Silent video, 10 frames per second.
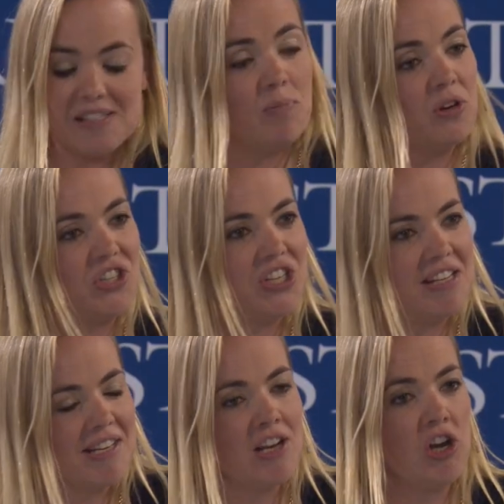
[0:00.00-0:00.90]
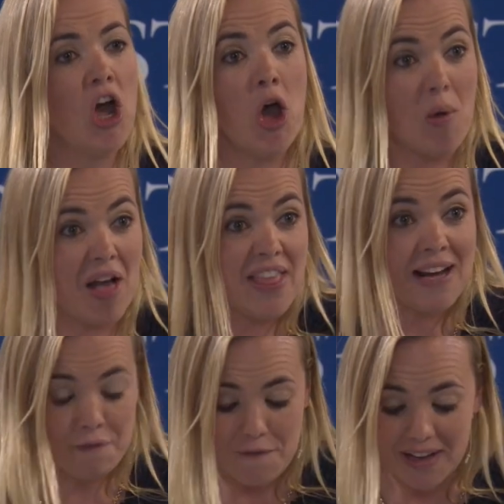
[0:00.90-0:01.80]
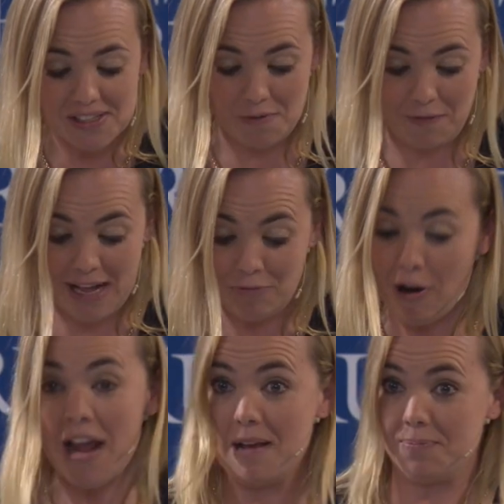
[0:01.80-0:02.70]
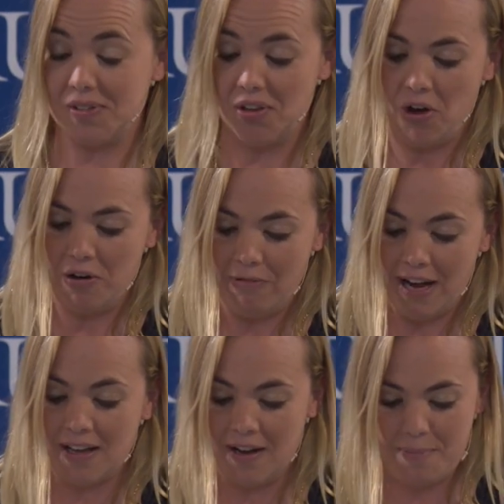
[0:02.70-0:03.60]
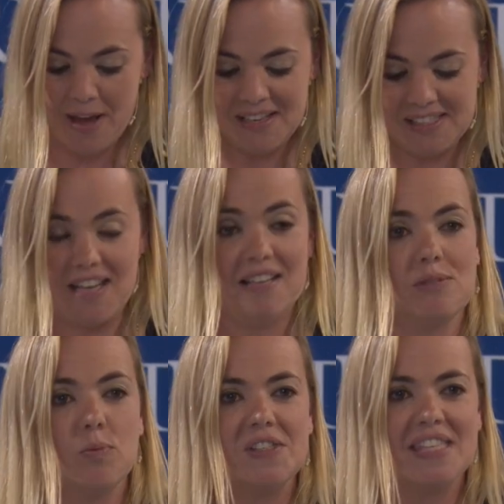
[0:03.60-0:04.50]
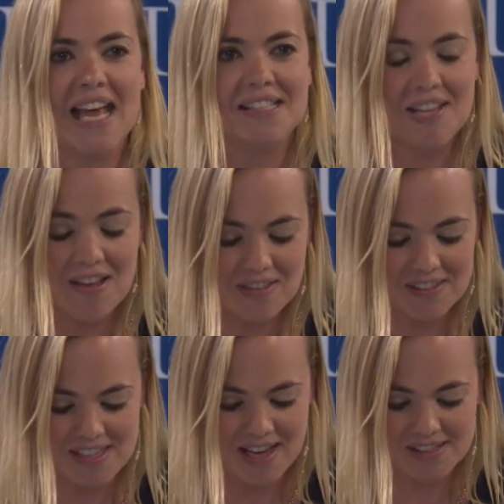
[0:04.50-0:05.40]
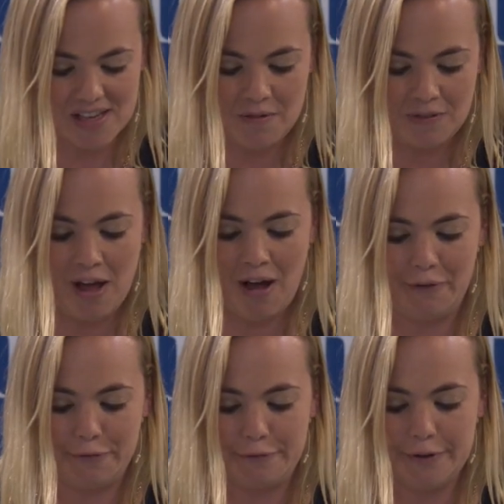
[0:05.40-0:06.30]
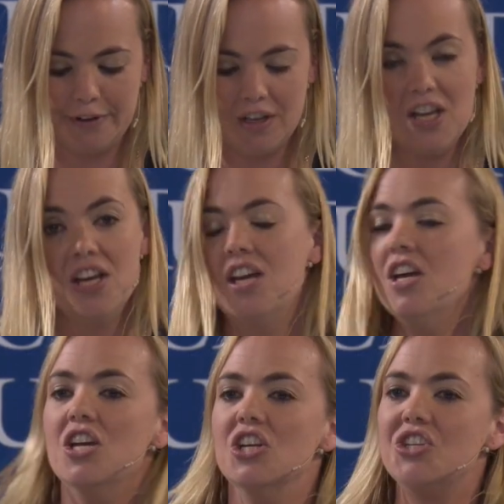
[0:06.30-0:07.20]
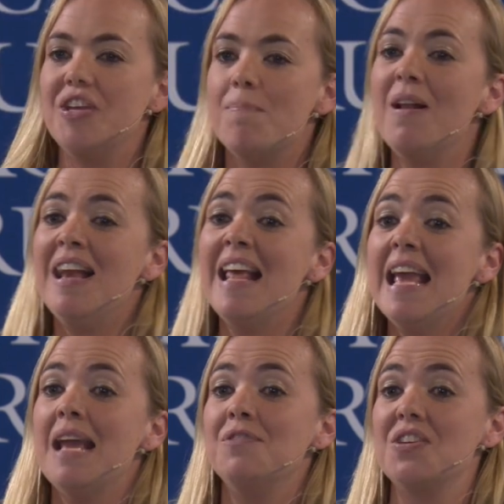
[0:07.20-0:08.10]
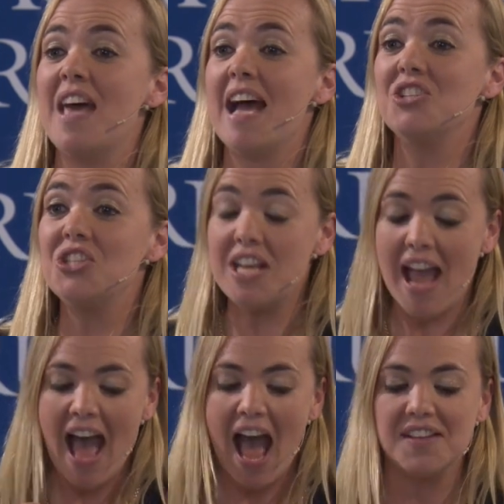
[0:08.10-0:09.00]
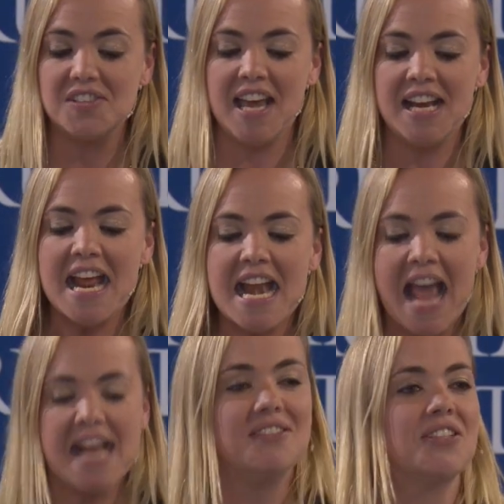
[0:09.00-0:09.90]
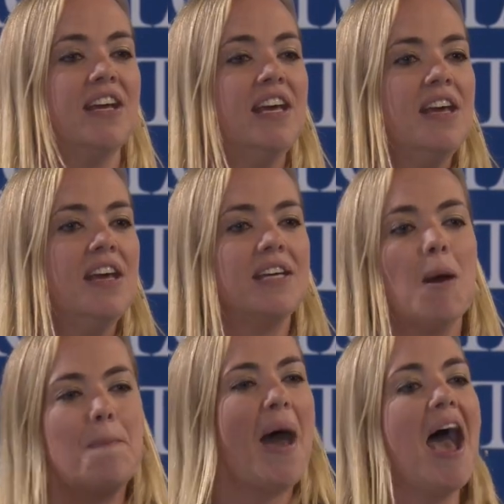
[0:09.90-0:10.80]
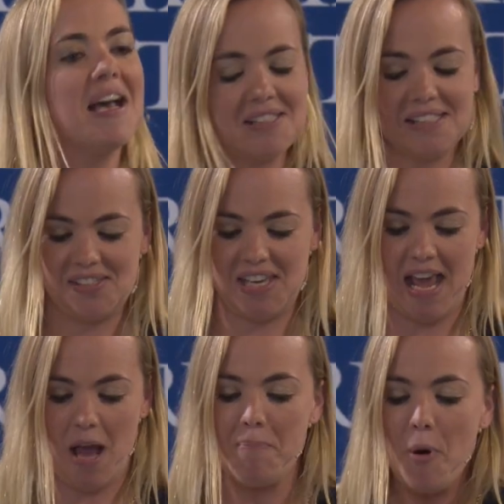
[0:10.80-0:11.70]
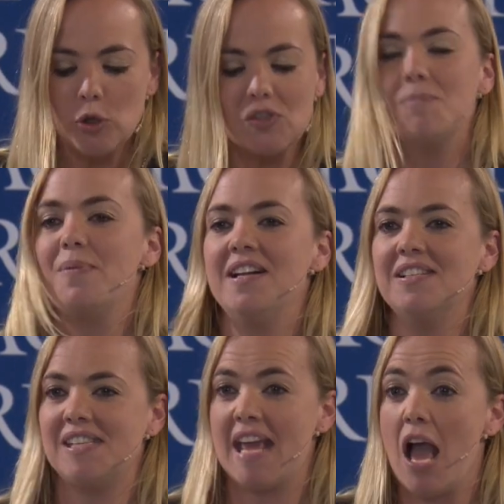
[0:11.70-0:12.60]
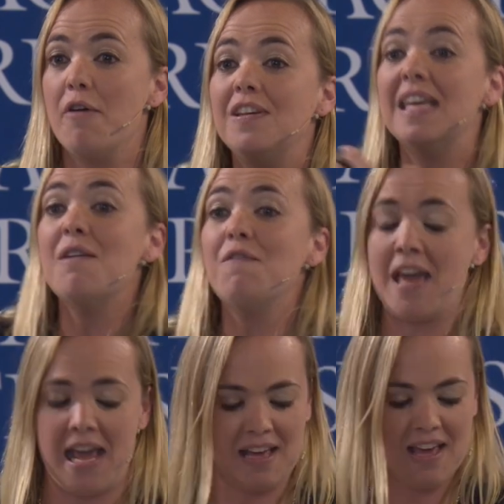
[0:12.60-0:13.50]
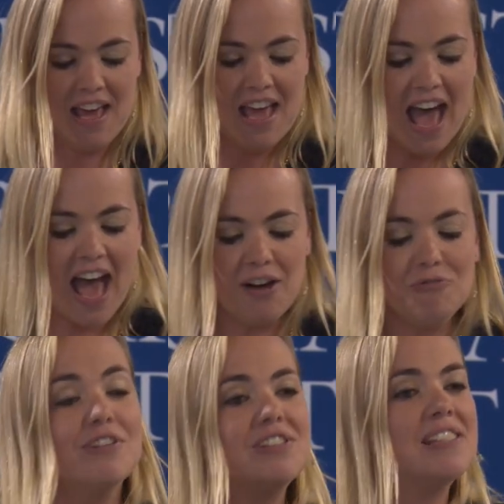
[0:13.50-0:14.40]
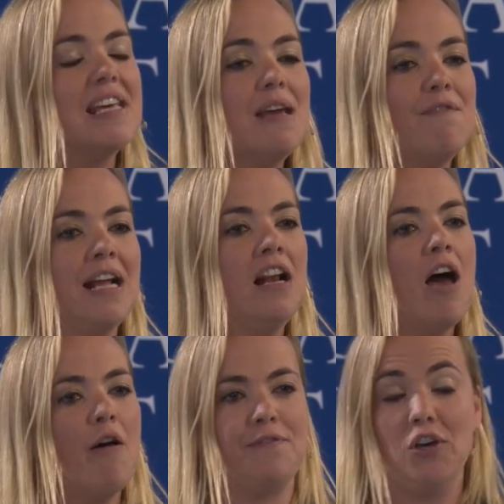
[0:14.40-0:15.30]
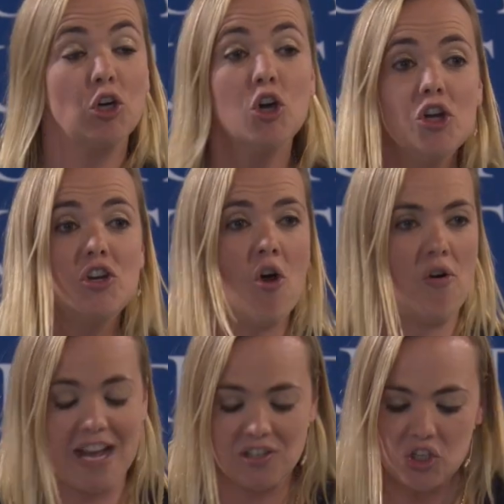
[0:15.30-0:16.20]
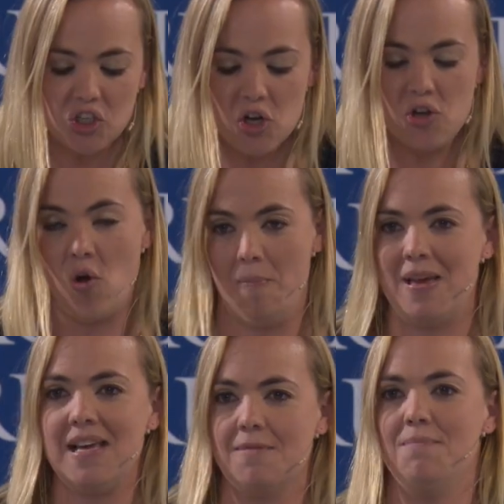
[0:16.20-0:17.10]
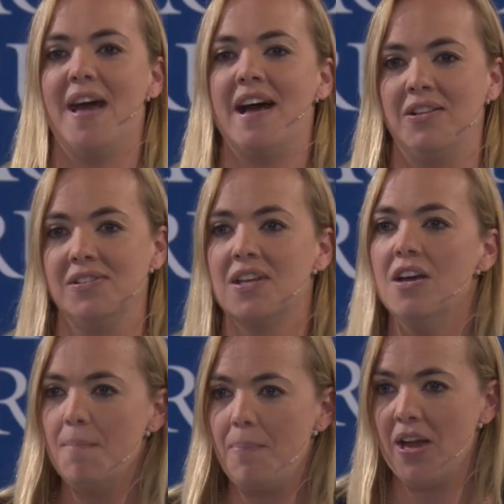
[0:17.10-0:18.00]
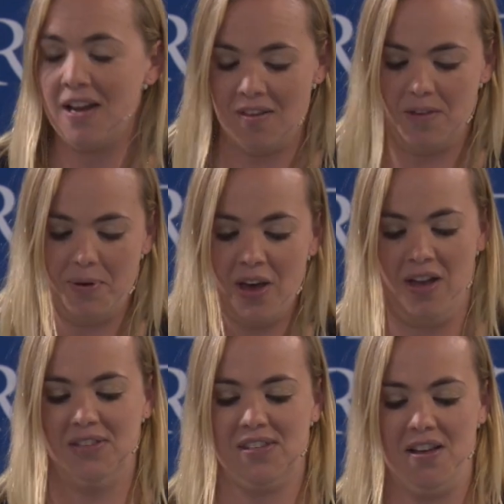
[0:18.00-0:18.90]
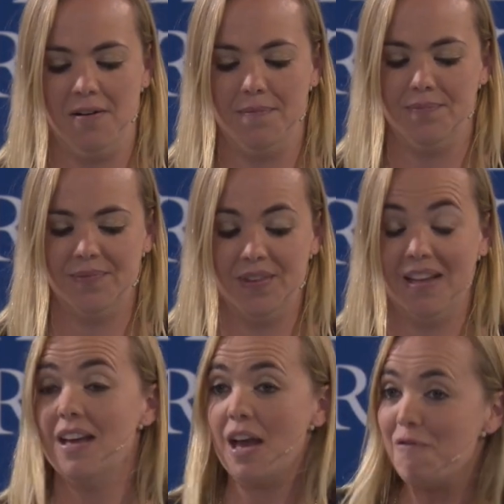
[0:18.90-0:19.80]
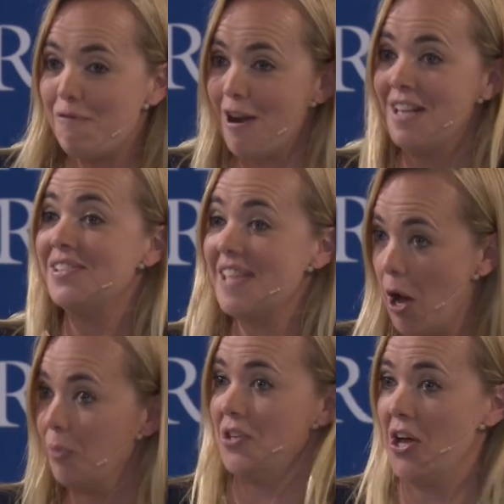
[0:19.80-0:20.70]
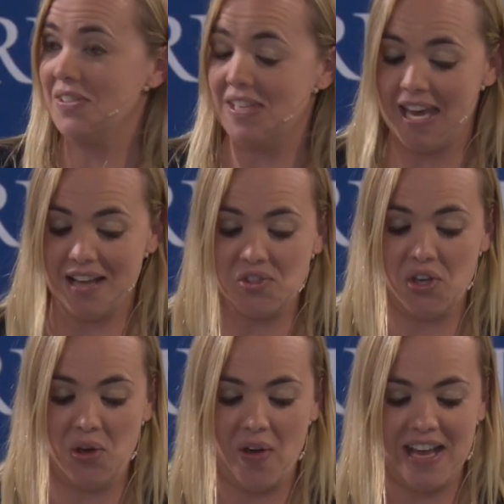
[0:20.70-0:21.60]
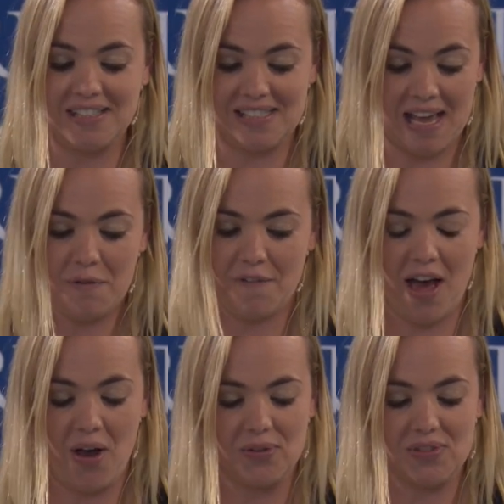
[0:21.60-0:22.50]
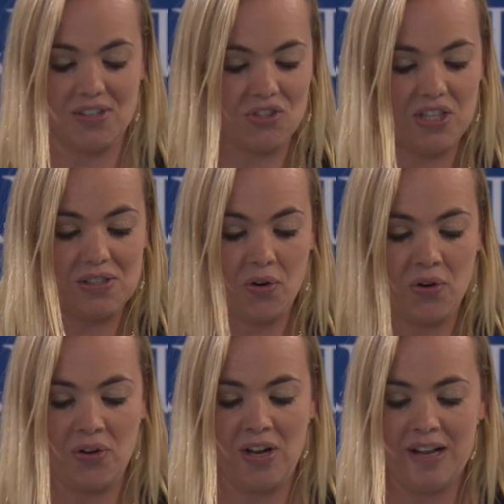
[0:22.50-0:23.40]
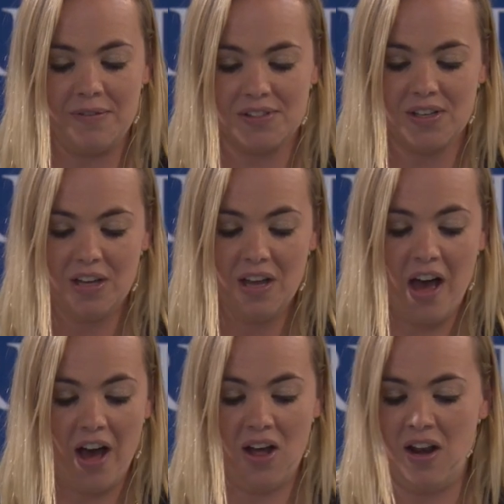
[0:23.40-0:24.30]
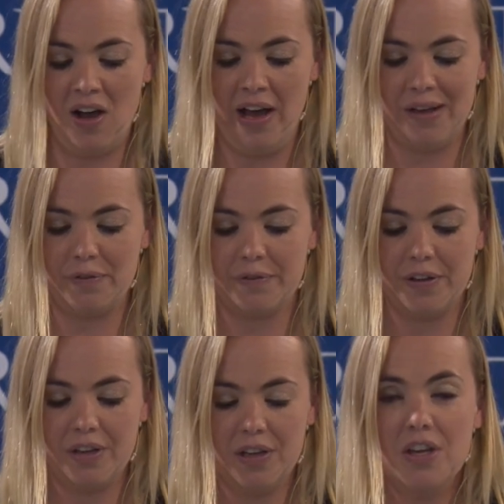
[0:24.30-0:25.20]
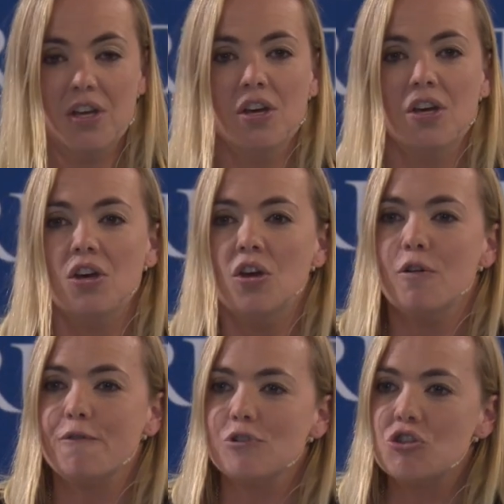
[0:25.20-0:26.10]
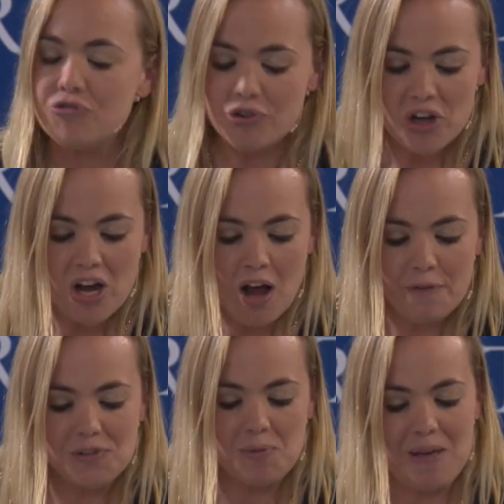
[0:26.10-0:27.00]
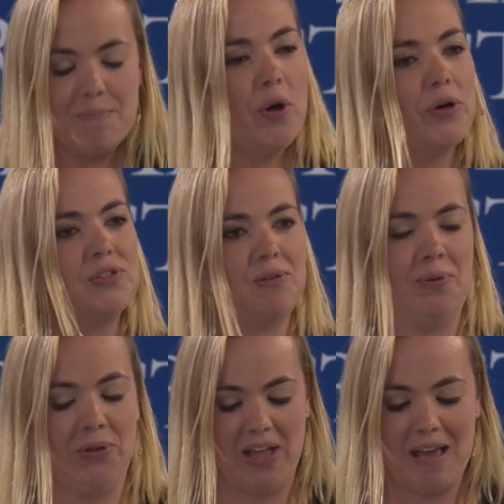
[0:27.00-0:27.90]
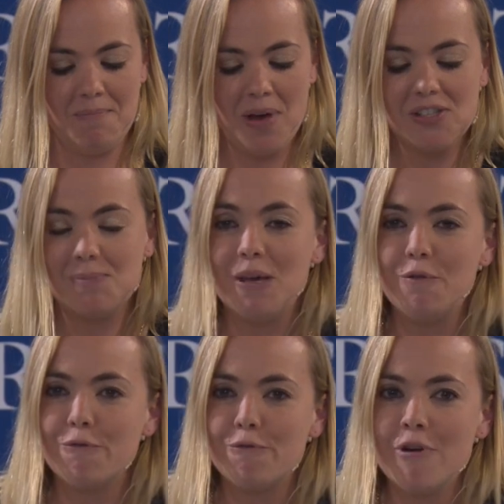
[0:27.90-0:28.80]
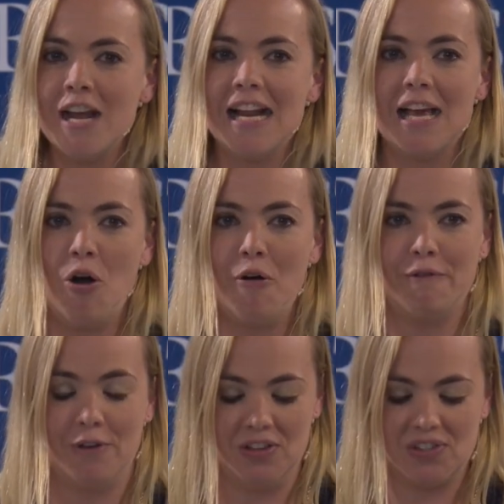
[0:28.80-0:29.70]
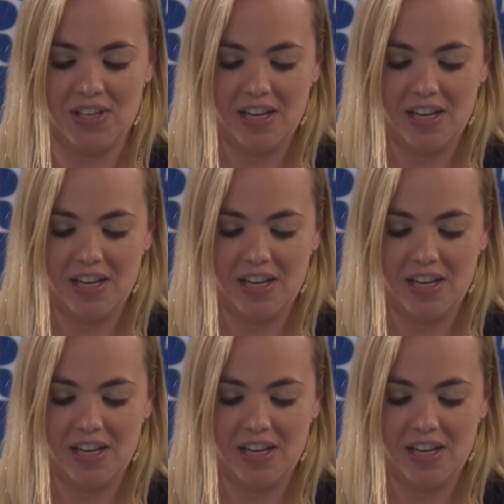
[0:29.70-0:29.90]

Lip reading: someone she didn't know and then effectively raped on a regular basis was the antithesis of love. She believed that she had an innate capacity, a possibility of giving and receiving love that could not and should not be compelled by another person. And friends helped her to get to a safe house, and she's gone on and lived her life. For true love to be possible, it must be freely offered